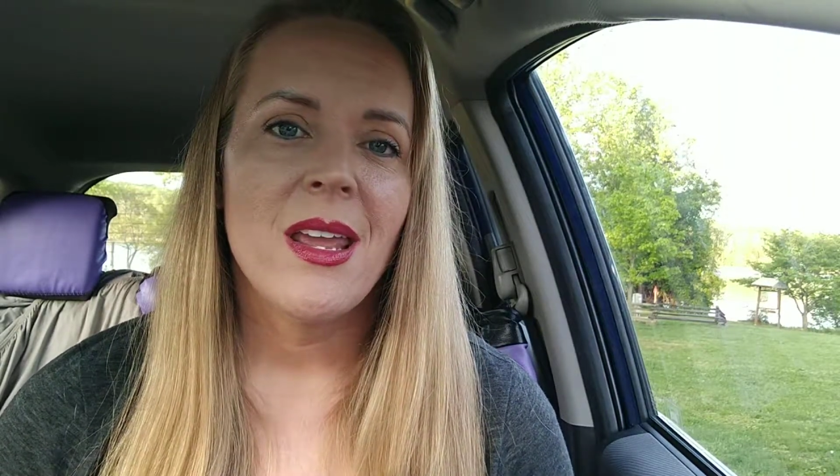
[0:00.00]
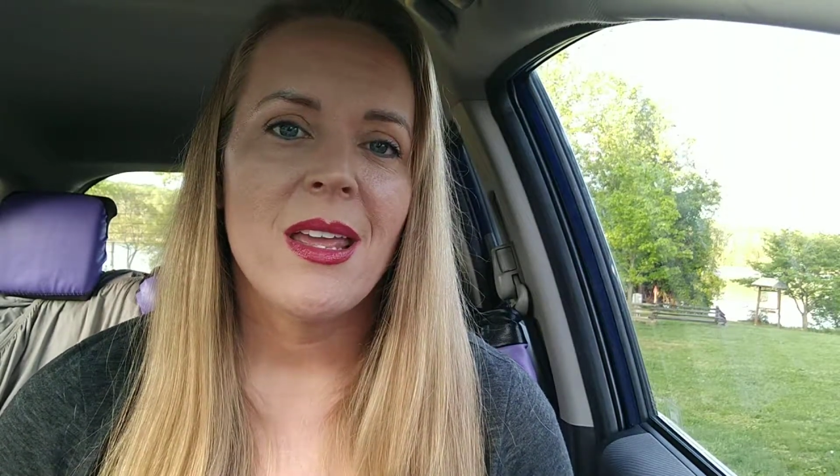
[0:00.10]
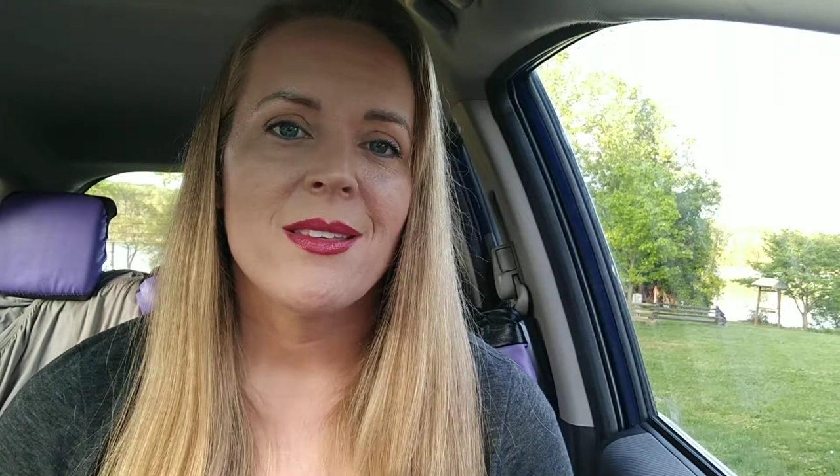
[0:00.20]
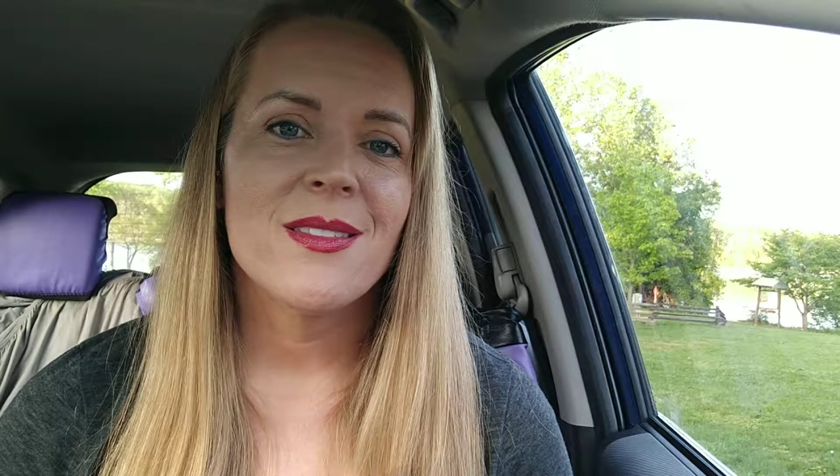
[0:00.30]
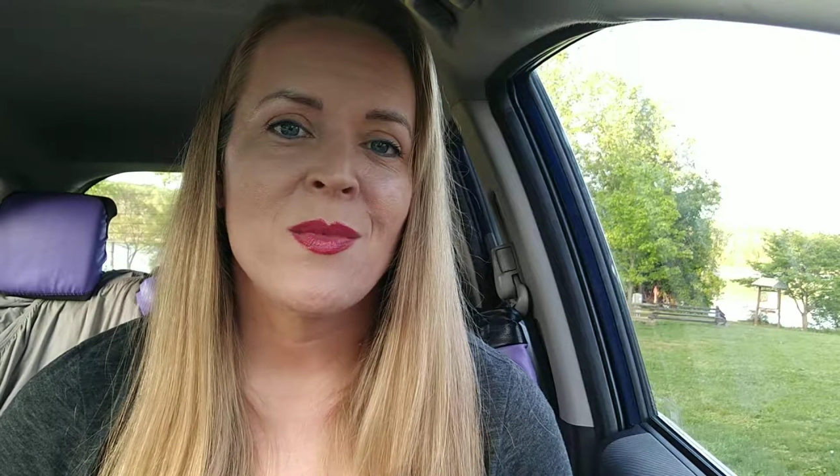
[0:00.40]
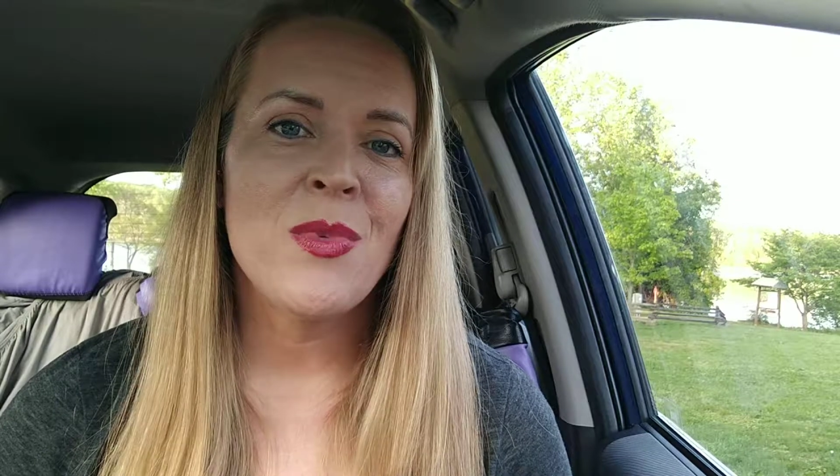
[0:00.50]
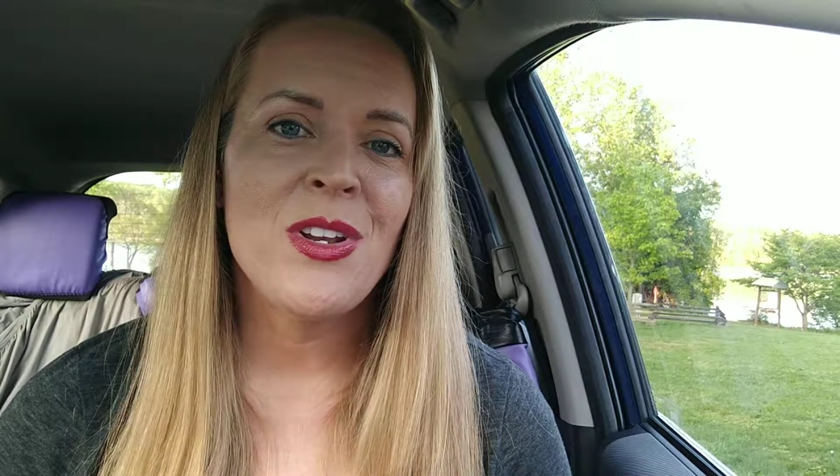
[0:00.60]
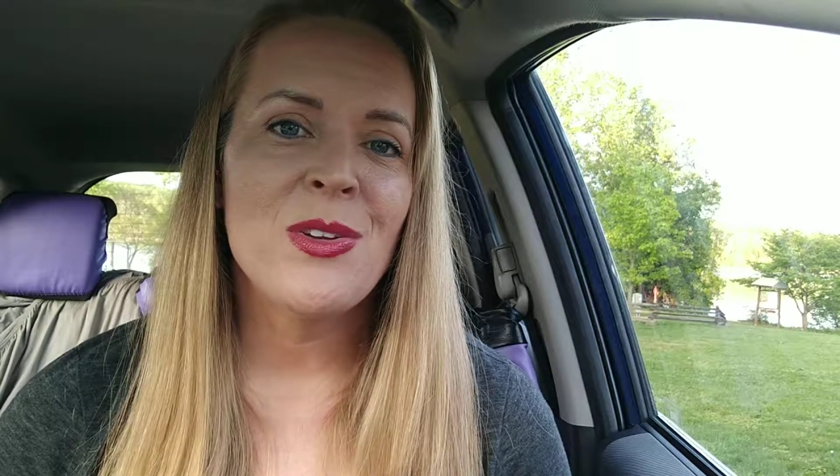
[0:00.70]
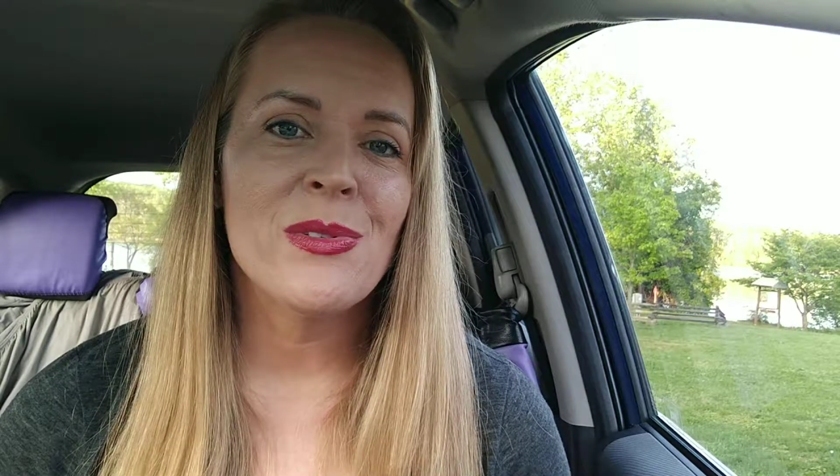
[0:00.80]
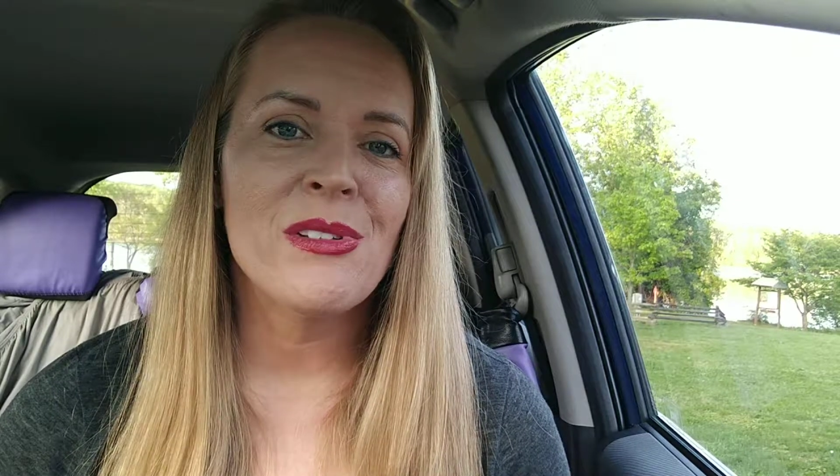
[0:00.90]
someone
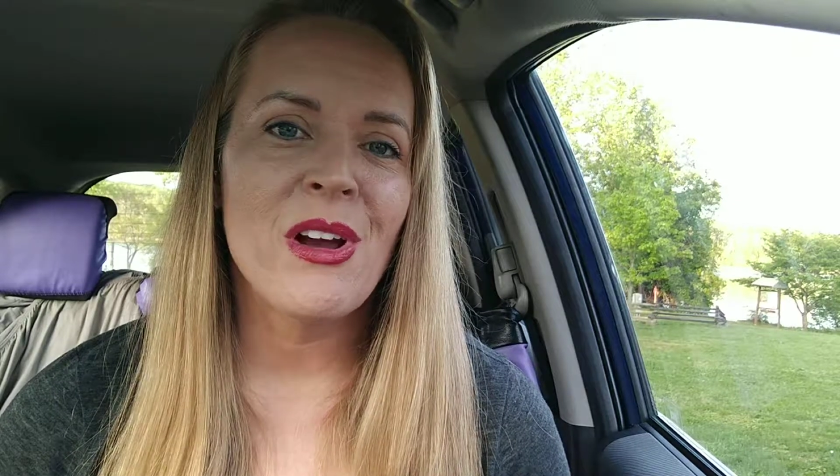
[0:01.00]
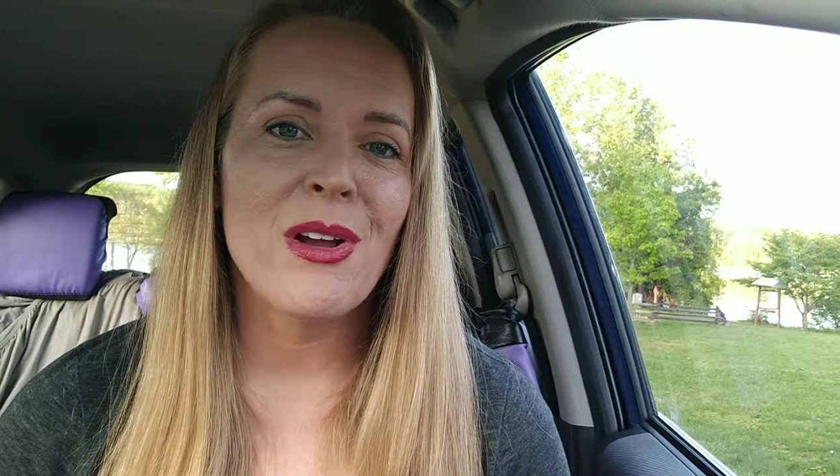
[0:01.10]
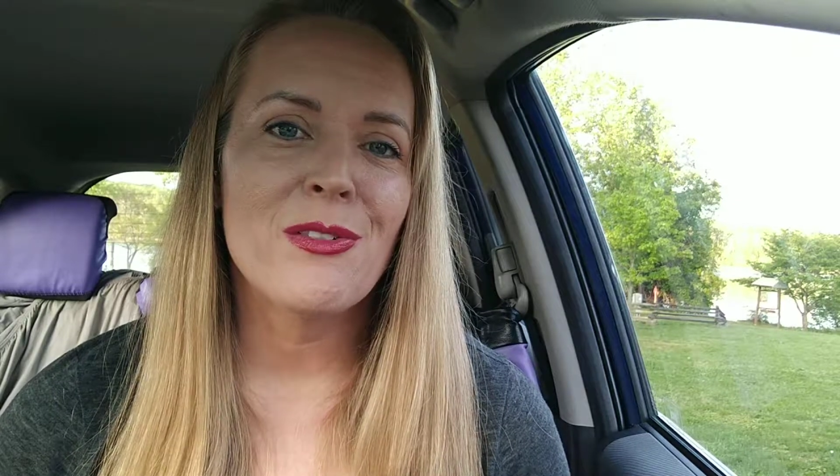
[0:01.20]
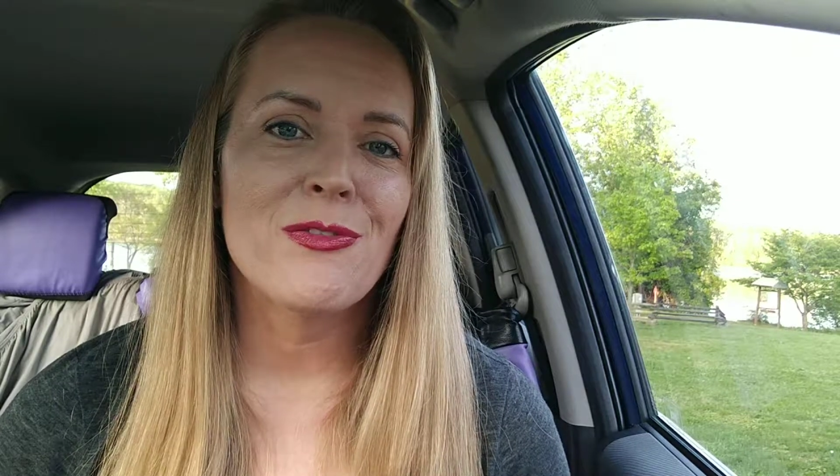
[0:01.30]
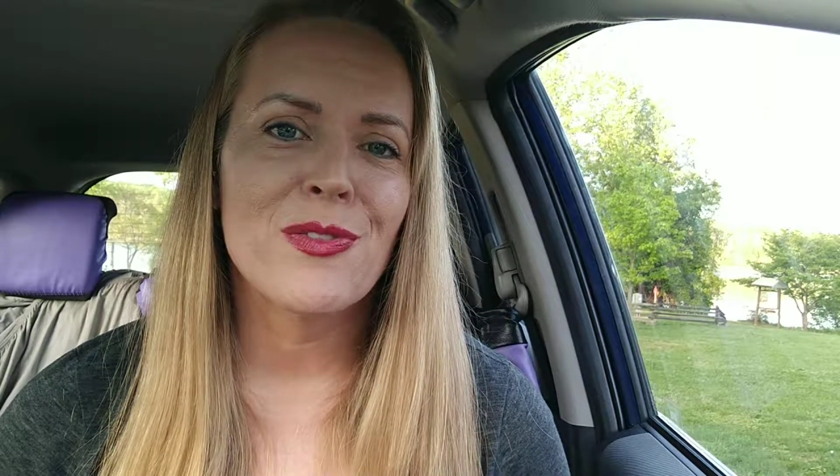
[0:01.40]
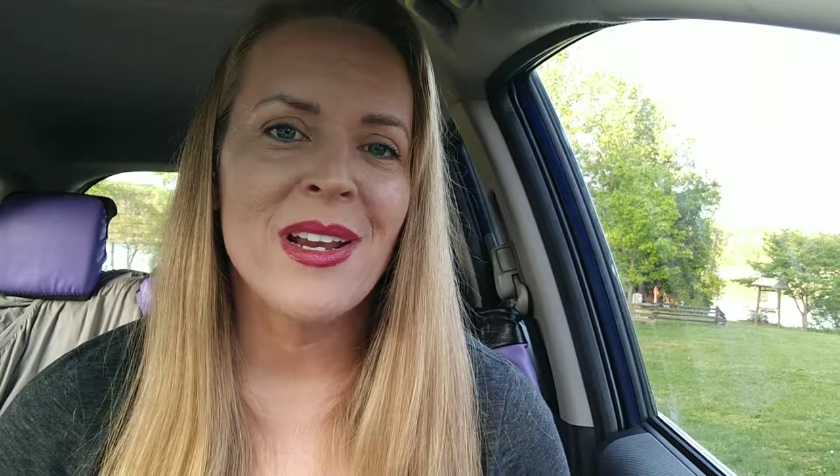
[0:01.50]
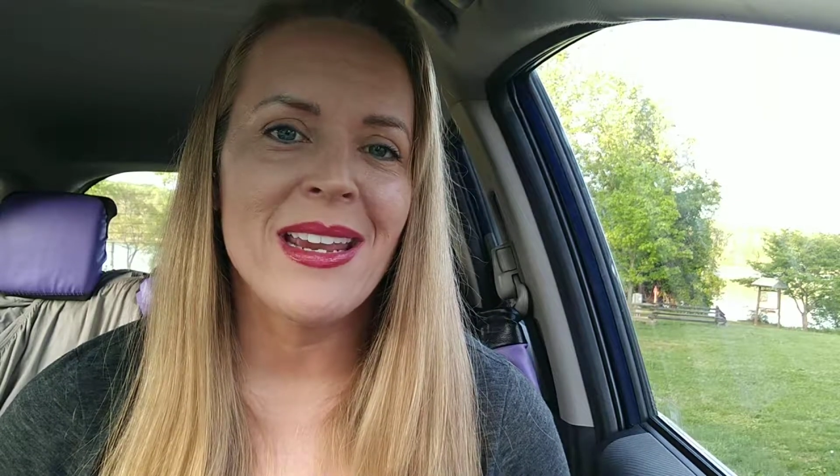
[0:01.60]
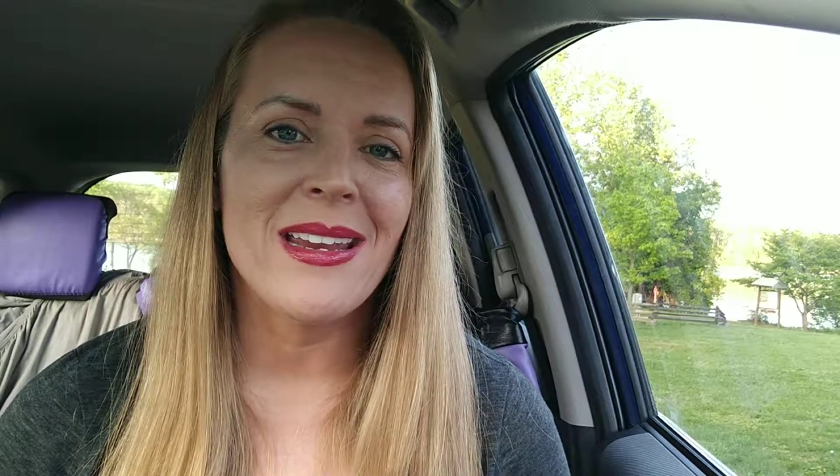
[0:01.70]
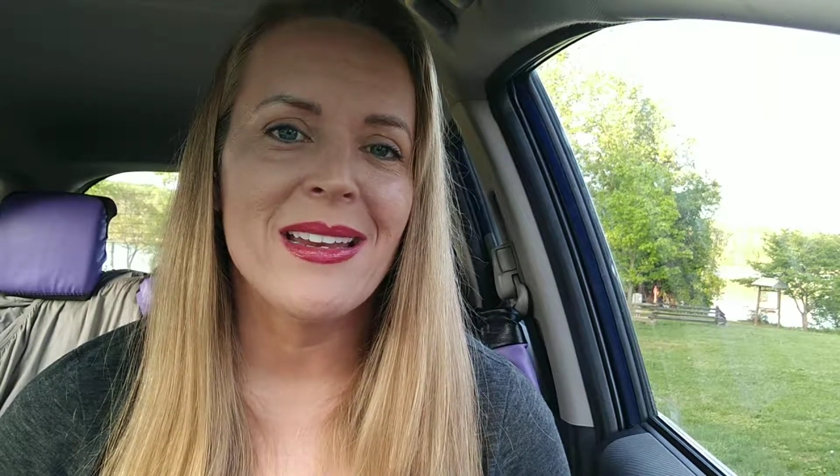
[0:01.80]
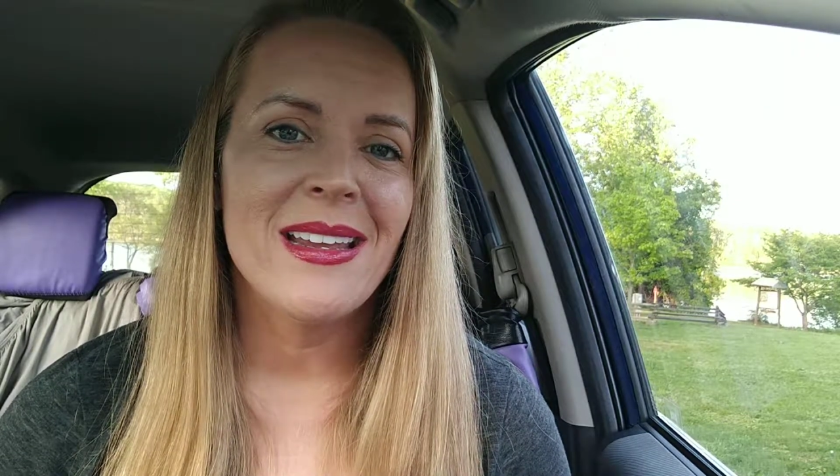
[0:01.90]
who's not
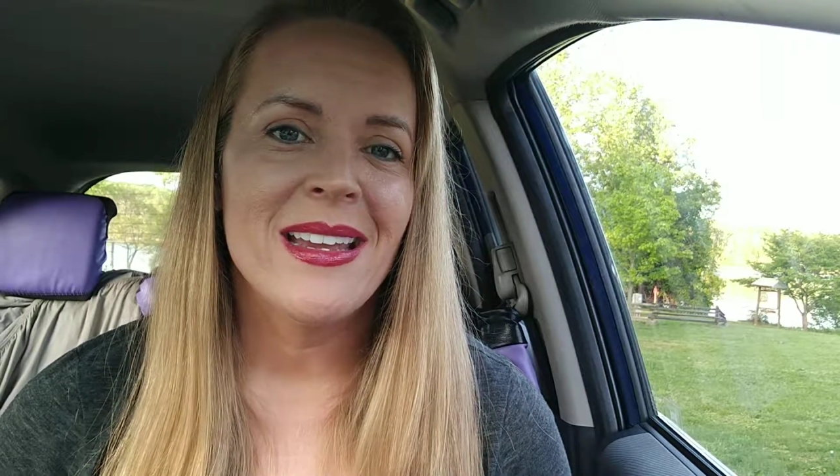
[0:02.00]
afraid